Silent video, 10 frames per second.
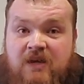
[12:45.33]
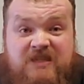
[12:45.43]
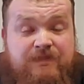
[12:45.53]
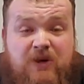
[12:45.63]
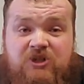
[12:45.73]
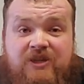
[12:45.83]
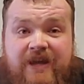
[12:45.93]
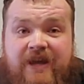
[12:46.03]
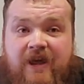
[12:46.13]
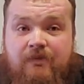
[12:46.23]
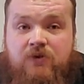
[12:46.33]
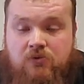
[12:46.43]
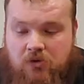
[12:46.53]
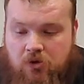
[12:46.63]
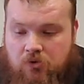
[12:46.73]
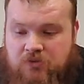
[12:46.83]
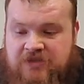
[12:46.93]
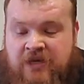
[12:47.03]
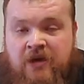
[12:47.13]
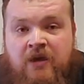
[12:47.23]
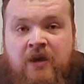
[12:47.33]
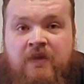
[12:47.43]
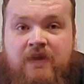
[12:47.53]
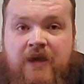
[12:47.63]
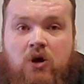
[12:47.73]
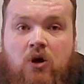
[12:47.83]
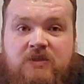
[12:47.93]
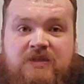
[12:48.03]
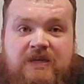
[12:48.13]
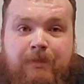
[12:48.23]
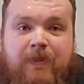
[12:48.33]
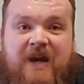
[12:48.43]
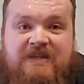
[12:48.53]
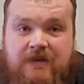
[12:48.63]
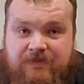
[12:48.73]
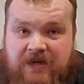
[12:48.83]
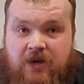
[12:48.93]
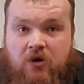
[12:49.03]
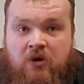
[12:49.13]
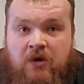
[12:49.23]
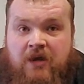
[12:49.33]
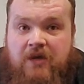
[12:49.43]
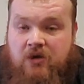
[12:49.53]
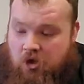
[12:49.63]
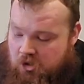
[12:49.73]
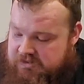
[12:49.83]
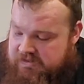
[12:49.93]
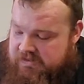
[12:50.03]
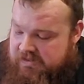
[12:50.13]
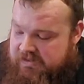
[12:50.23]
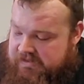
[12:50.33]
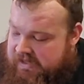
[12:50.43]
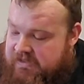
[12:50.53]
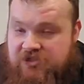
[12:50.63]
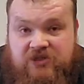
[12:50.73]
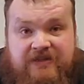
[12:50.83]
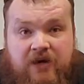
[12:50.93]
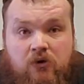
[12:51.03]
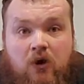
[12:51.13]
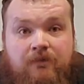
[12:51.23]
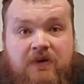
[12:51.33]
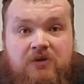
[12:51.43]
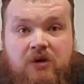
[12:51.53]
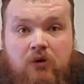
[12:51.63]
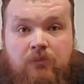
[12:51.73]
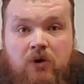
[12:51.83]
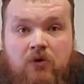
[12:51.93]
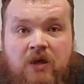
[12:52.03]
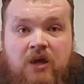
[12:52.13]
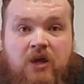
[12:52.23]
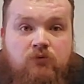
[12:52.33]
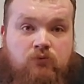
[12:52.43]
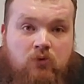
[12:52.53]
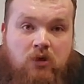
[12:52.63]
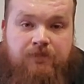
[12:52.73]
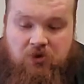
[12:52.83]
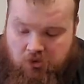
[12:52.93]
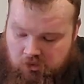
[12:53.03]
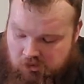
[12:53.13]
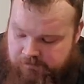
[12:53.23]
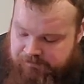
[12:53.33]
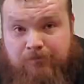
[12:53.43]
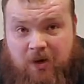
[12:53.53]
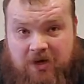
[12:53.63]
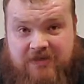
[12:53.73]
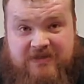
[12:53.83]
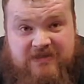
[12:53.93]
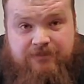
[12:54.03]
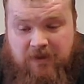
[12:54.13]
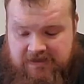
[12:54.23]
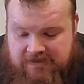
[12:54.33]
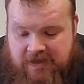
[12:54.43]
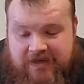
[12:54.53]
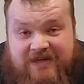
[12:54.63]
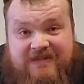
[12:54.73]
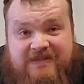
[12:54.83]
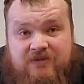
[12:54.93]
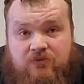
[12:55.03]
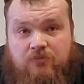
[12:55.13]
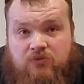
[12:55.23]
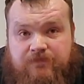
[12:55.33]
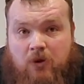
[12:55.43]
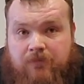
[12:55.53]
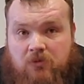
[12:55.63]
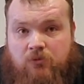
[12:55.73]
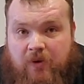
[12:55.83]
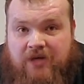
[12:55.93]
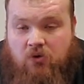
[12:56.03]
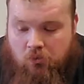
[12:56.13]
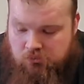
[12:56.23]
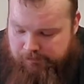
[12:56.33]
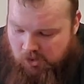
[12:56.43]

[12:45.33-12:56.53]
especially at heavier loads, that causes a bicep tear and it causes the tendon to tear off at your elbow and roll up your arm. But despite that, it is still the most popular way to hold the